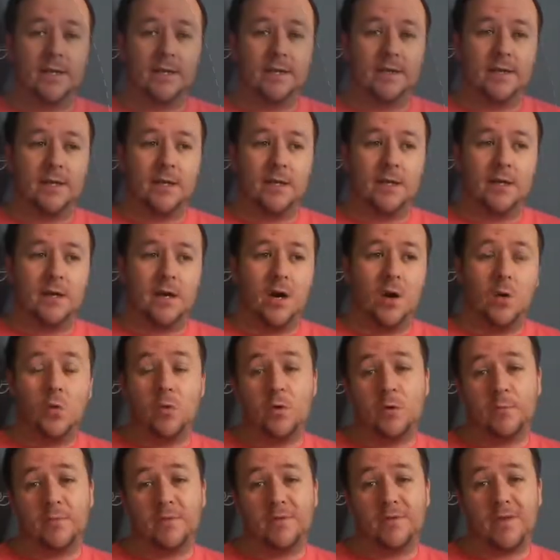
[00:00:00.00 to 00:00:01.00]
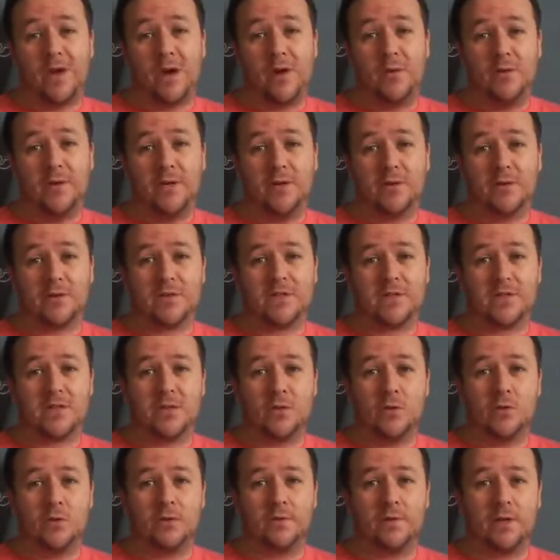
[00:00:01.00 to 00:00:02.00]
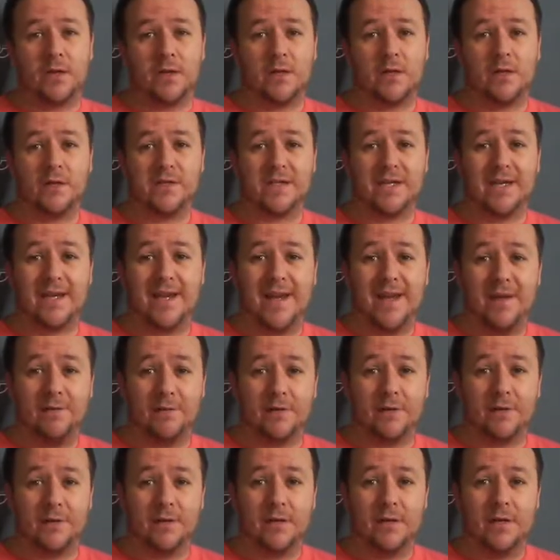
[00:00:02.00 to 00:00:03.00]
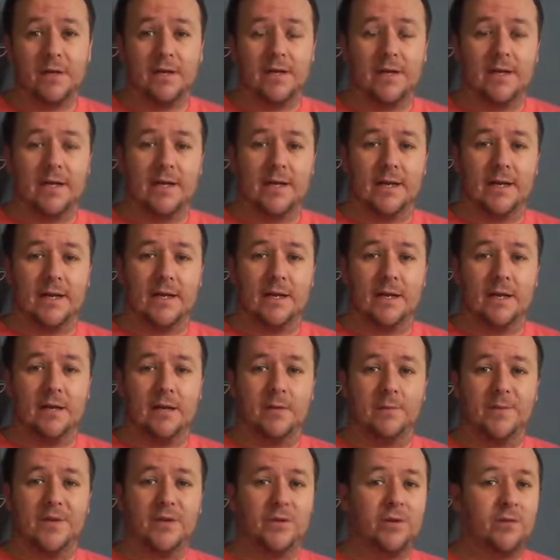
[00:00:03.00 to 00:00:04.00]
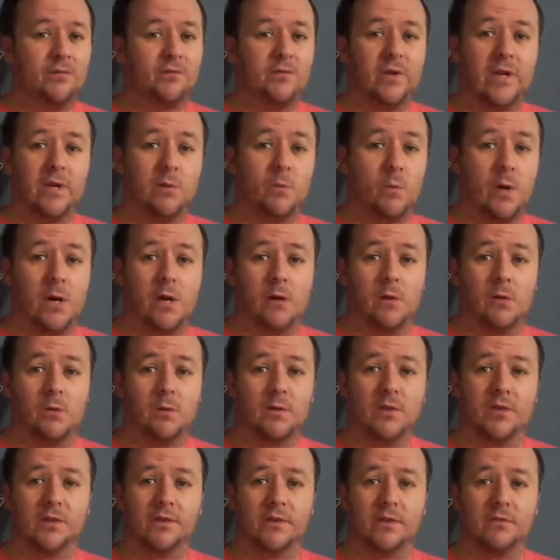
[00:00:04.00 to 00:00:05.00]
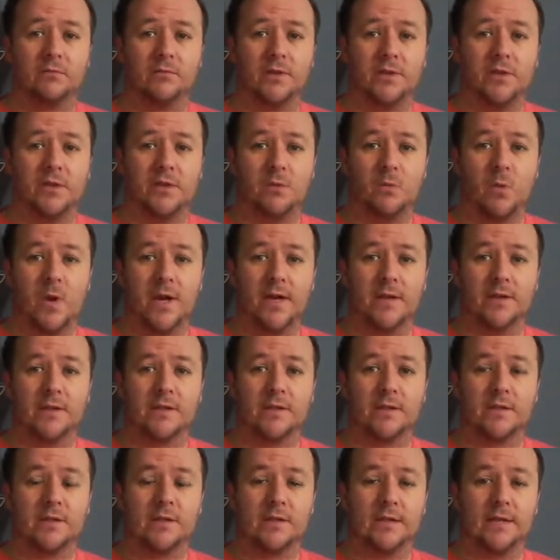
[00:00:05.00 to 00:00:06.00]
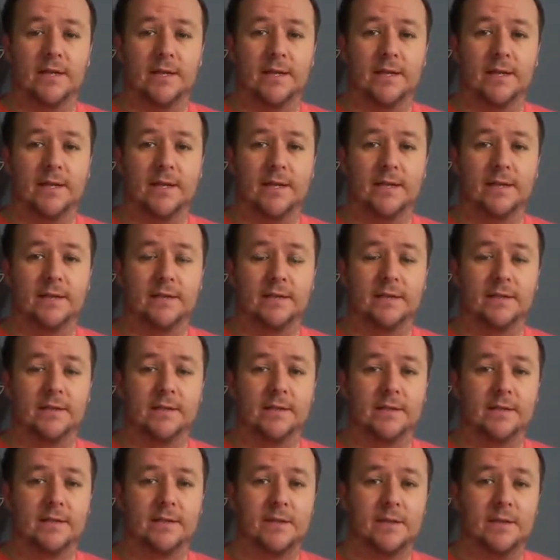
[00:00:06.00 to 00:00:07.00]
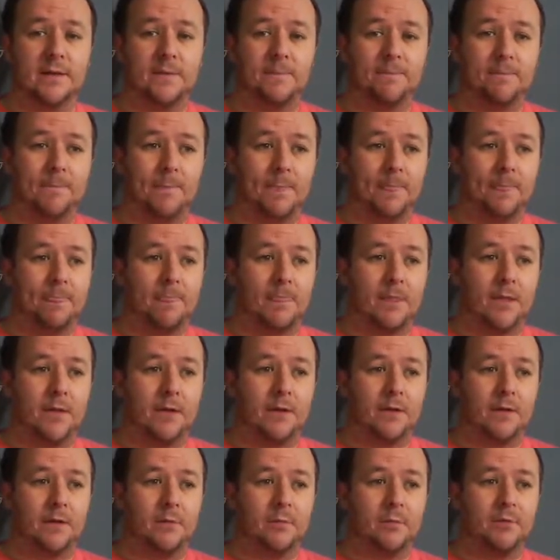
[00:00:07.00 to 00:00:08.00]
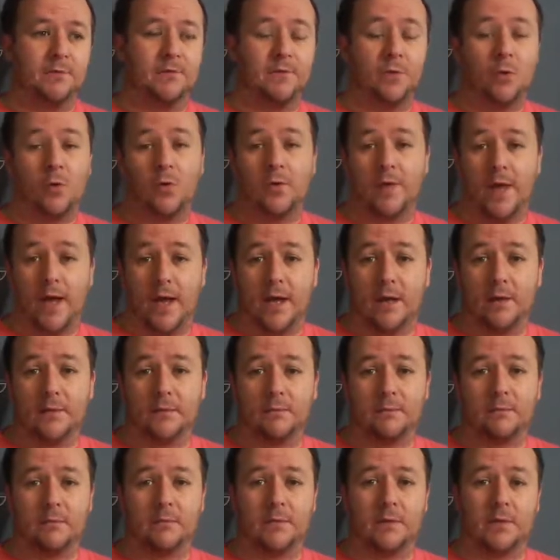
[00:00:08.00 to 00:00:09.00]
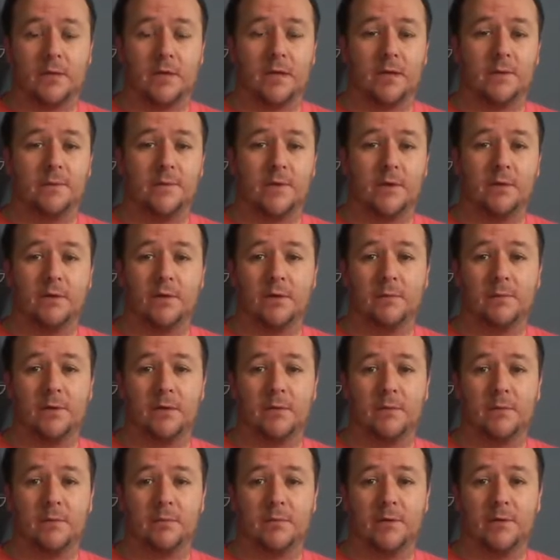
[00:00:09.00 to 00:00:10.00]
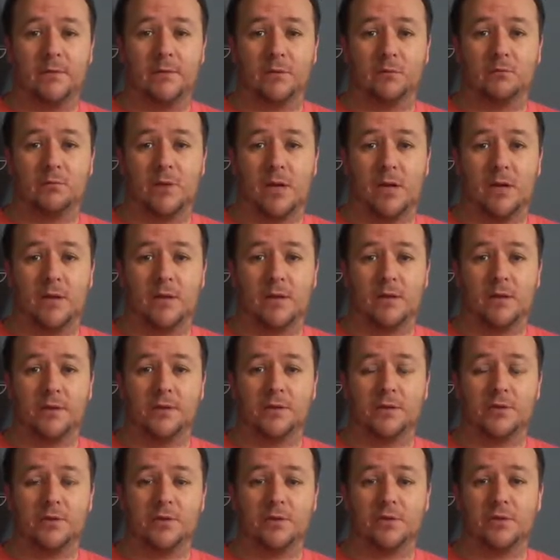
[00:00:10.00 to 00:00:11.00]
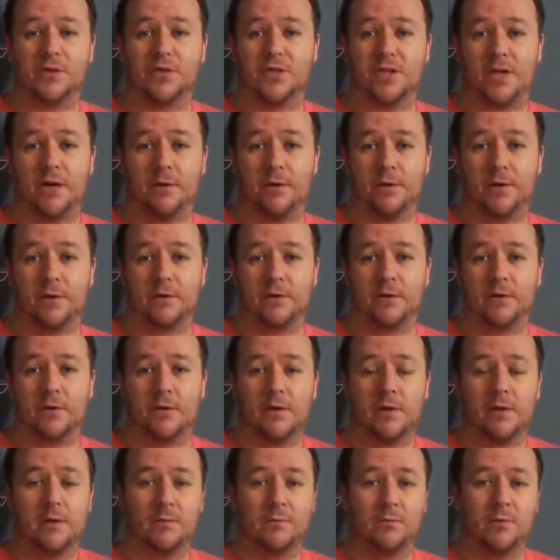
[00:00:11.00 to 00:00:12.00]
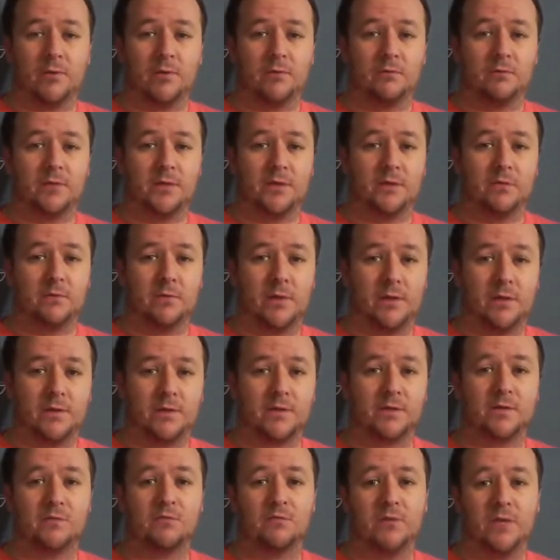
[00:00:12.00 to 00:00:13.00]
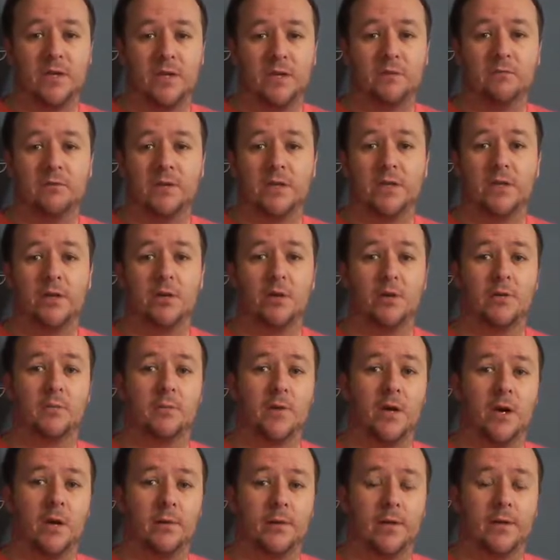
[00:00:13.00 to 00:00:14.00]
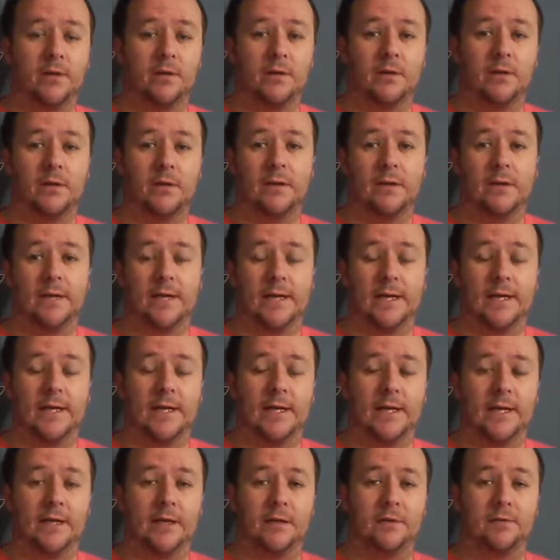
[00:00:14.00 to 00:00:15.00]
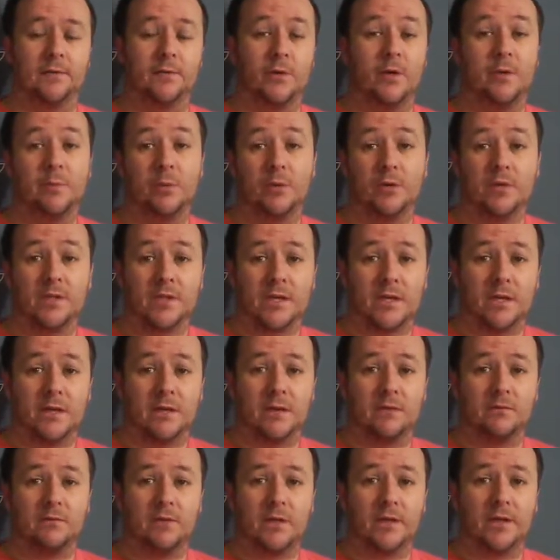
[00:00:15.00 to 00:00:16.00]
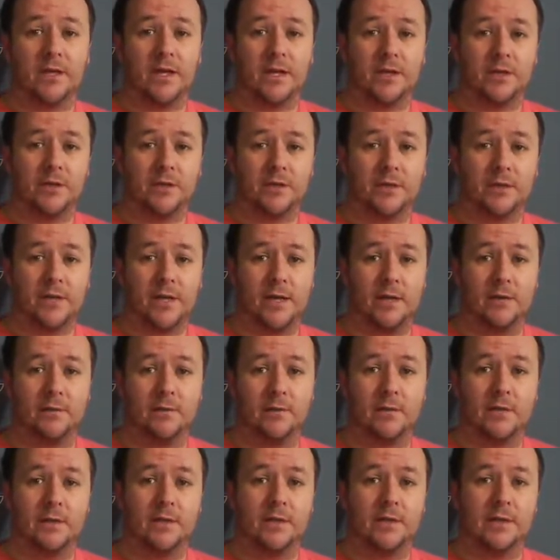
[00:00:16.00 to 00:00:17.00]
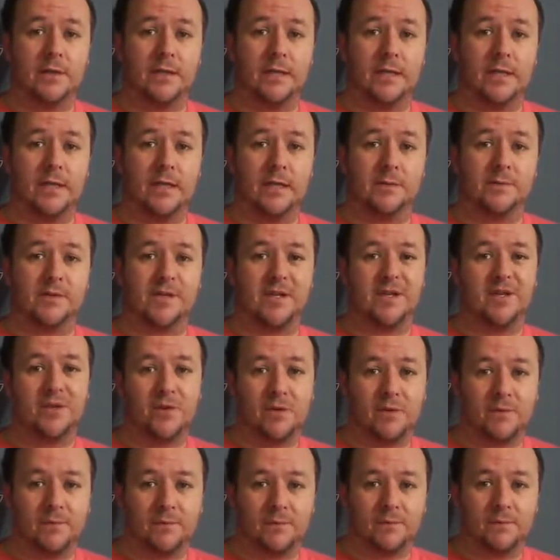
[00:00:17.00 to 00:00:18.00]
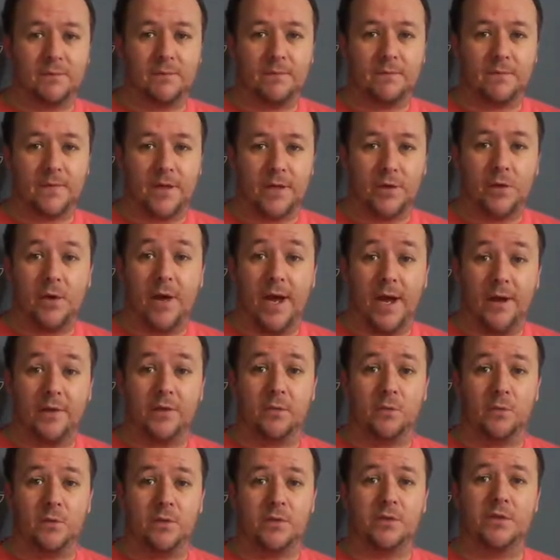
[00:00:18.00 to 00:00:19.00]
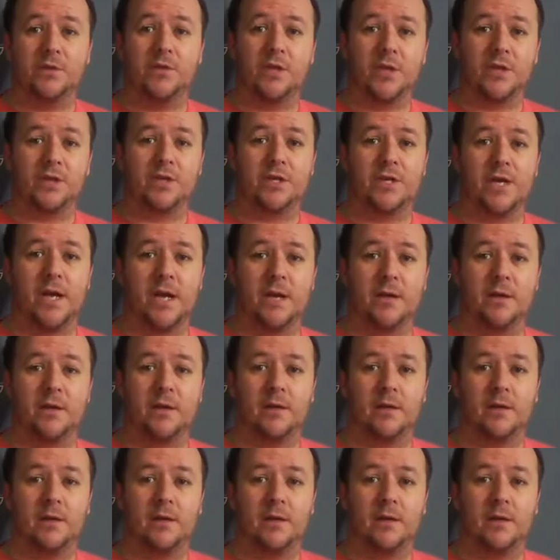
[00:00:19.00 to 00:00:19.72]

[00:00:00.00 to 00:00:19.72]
Now, Oldham have only lost two of the last 11. They're doing really well under Richie Wellens, and, you know, before that, they're in a bit of a rut under John Sheridan, but Richie Wellens has really, really got them going. They're 3 points clear of relegation now, so they're not out of the woods just yet.